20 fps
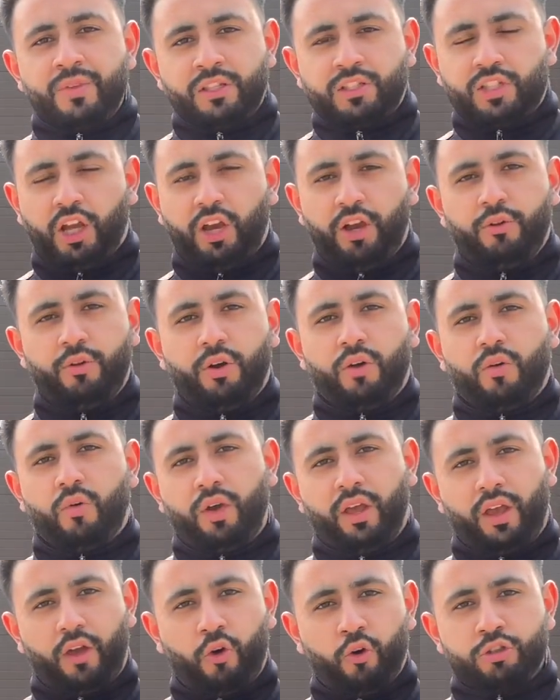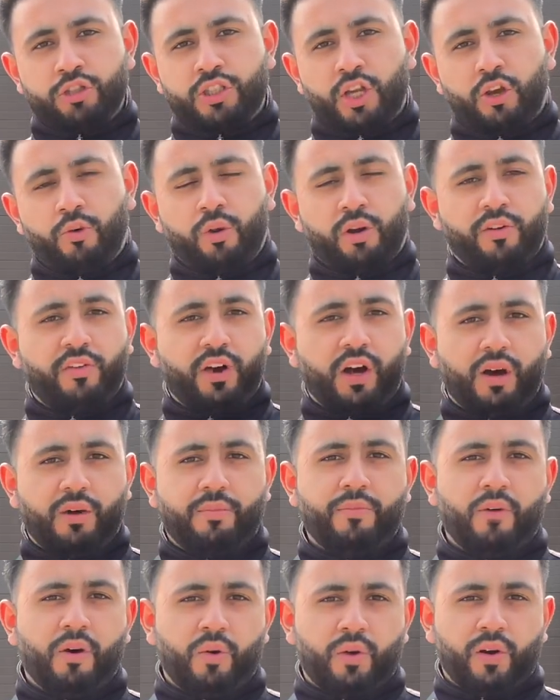So also one of
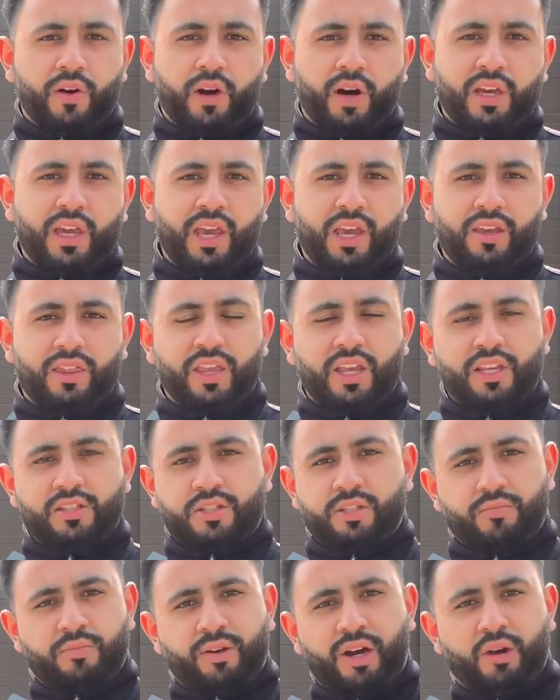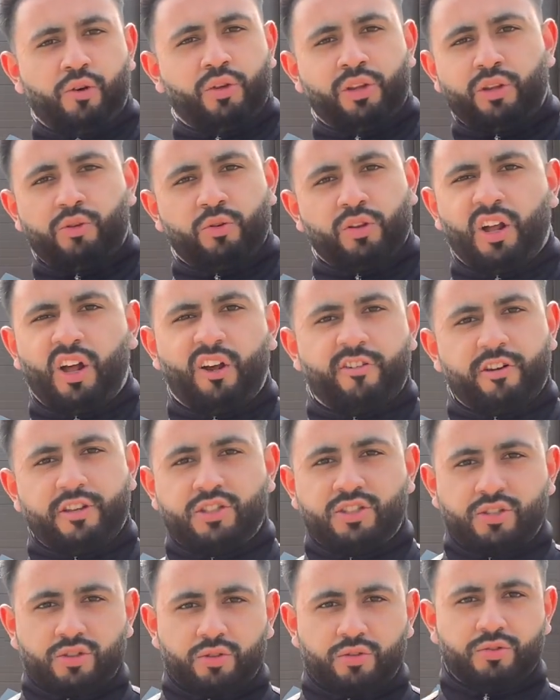our key things, and with all our
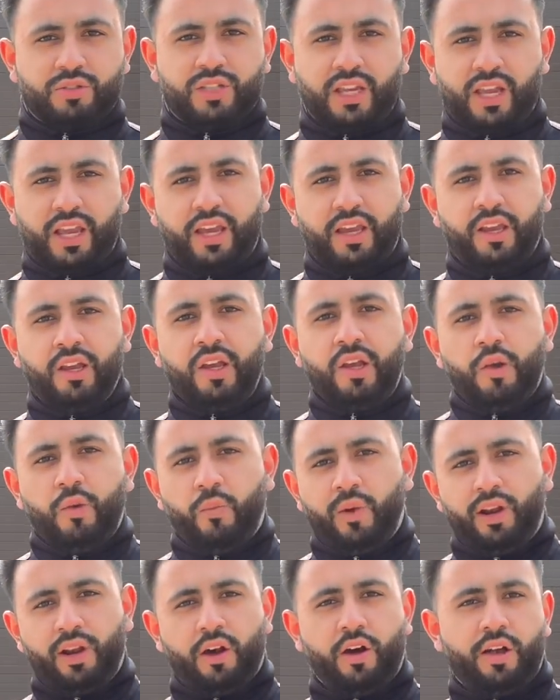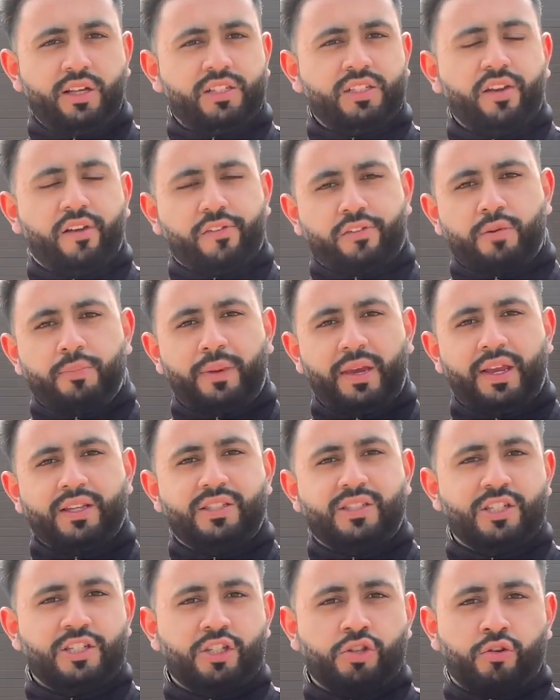installs here, we like stuff to be
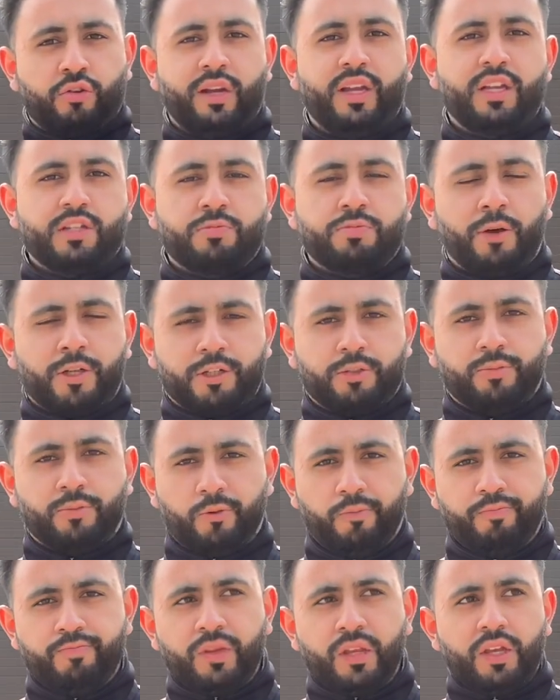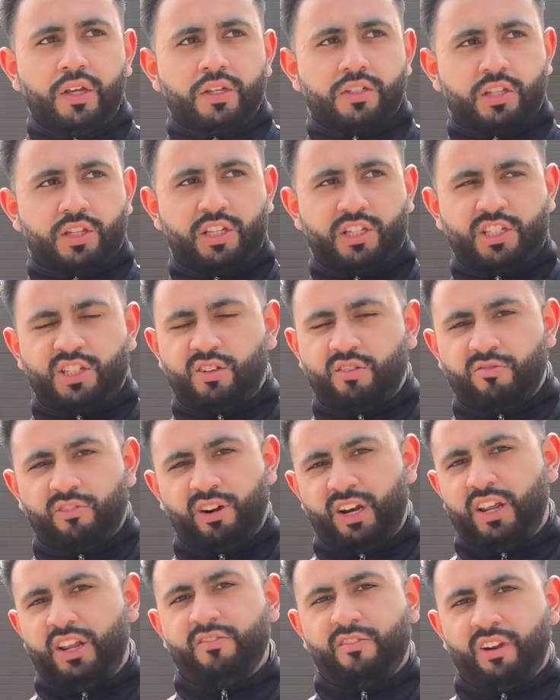as discreet as possible. So this is a
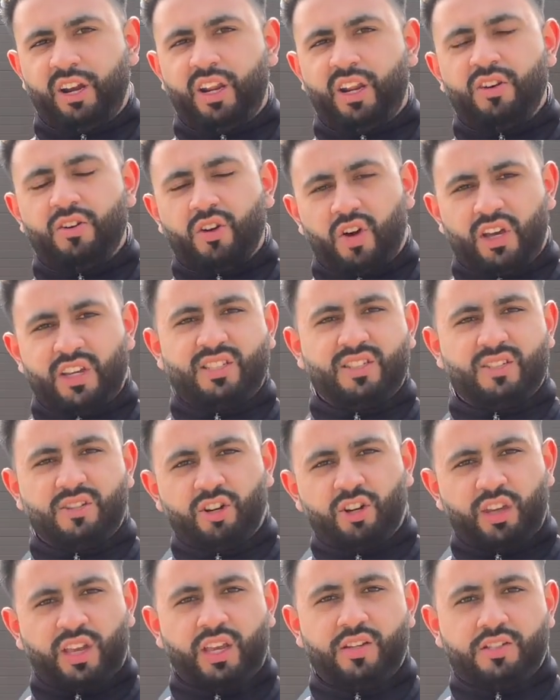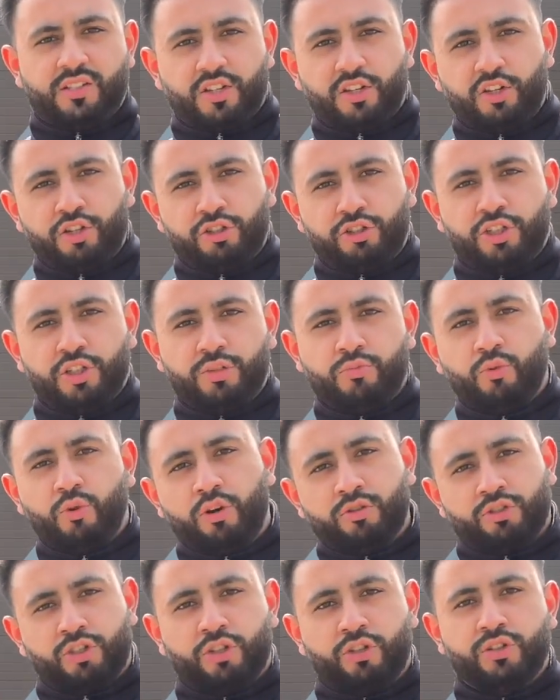really nice looking solution.
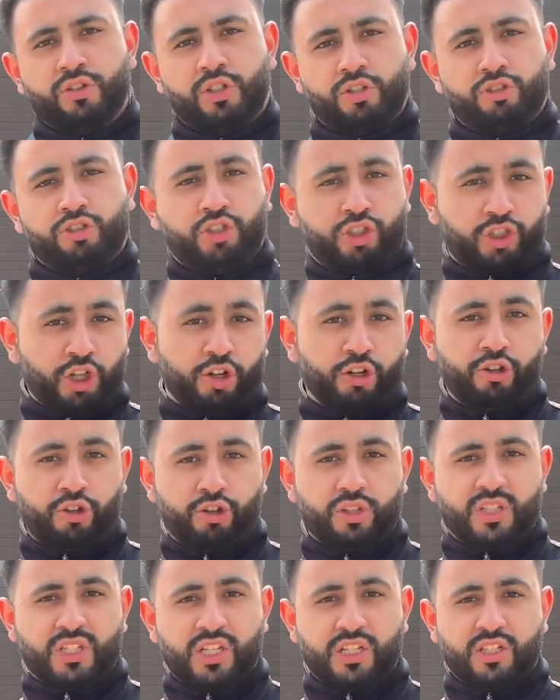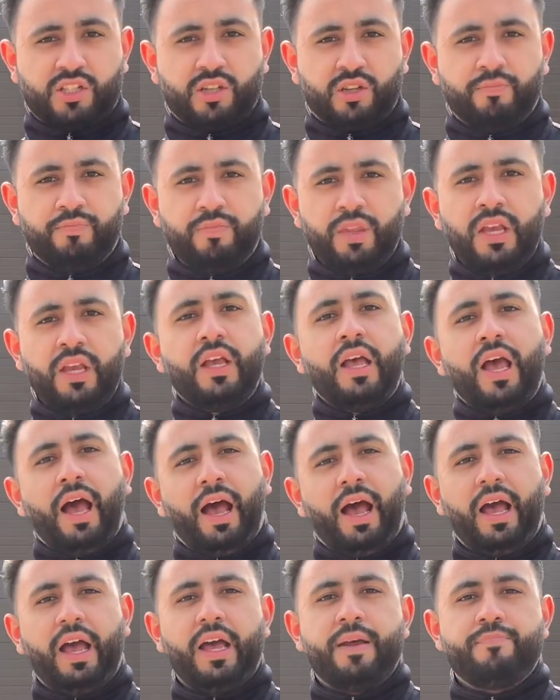What I'll do is I'll just show you the system.
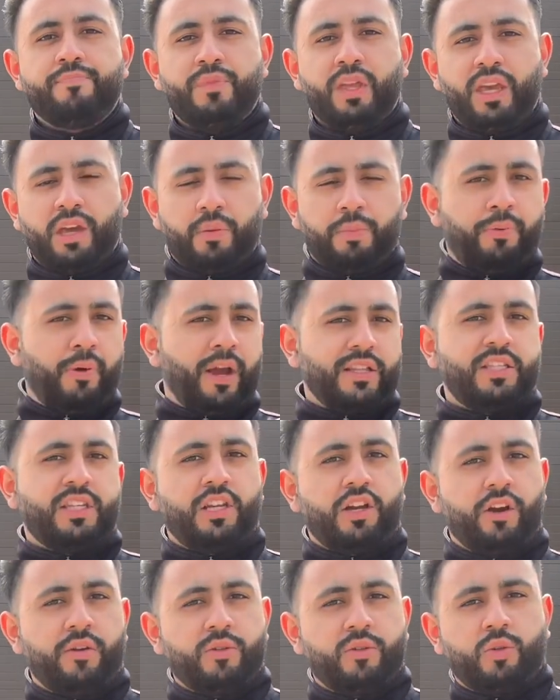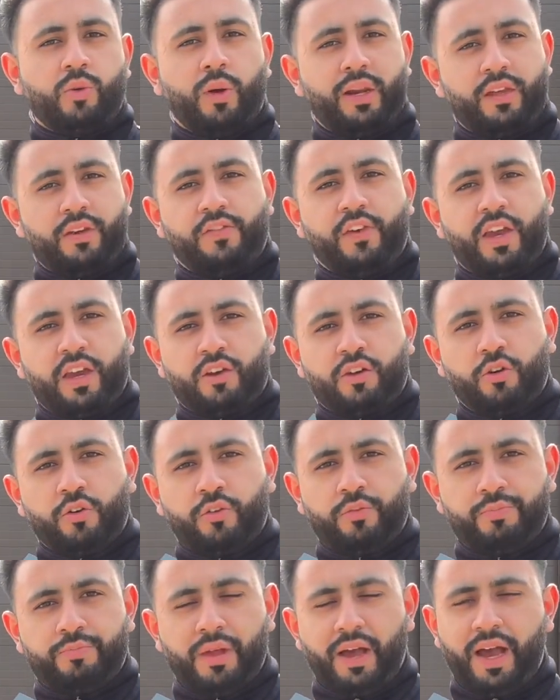It can practically go into any
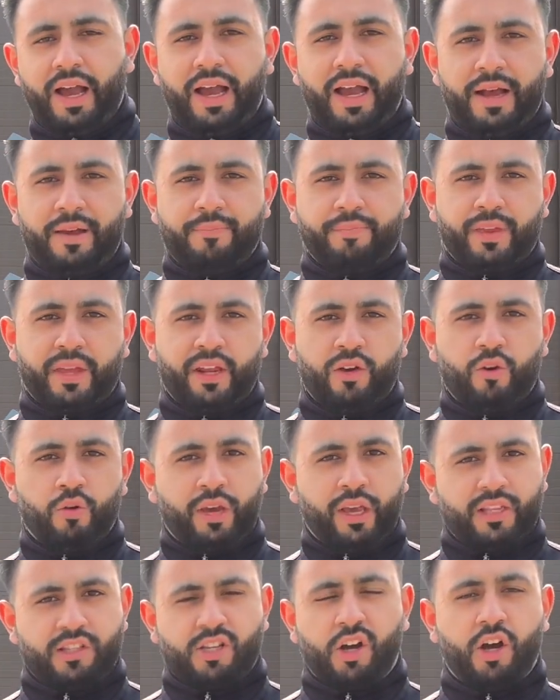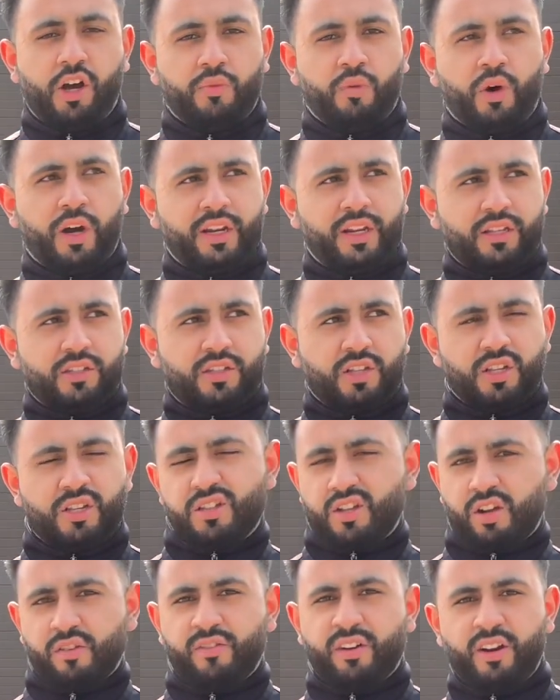vehicle, and it all gets hardwired in, so
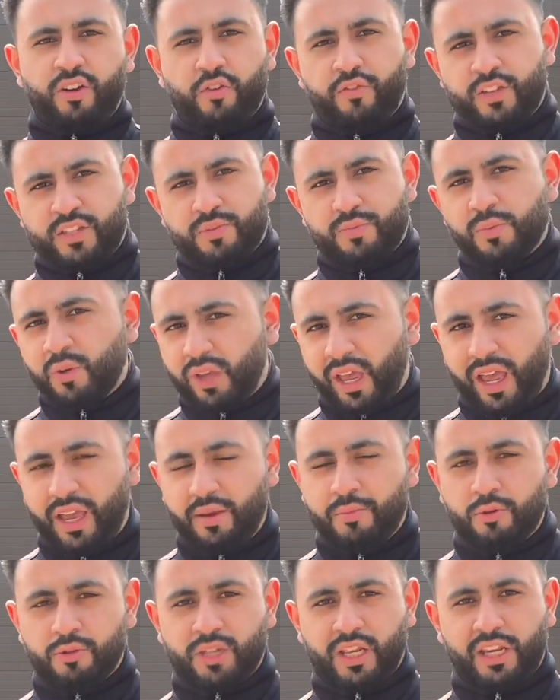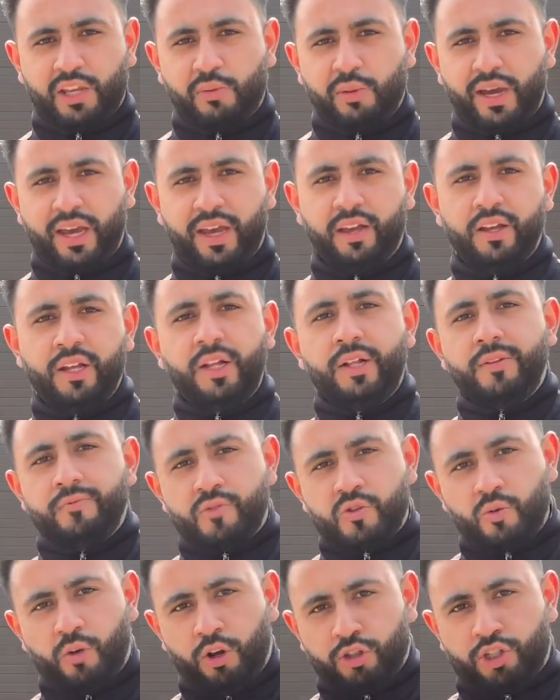there's no real visible cables anywhere.
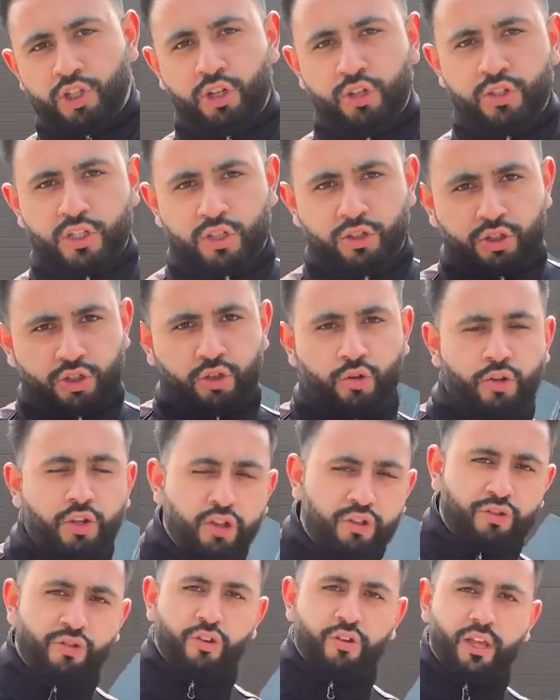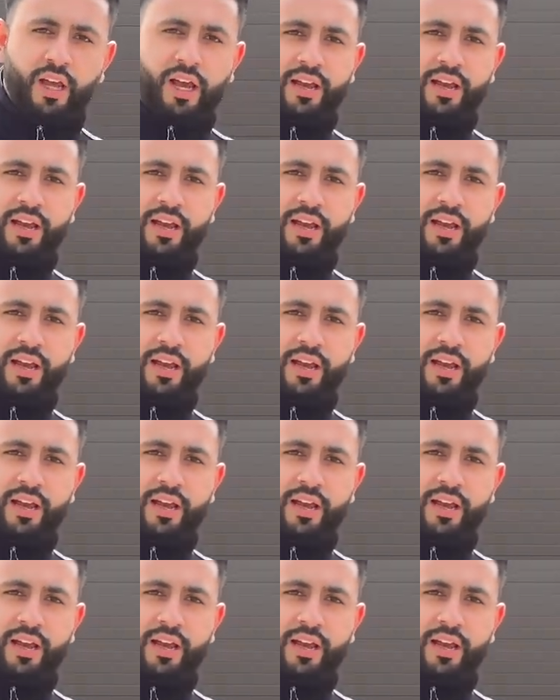So what I'll do is I'll talk you through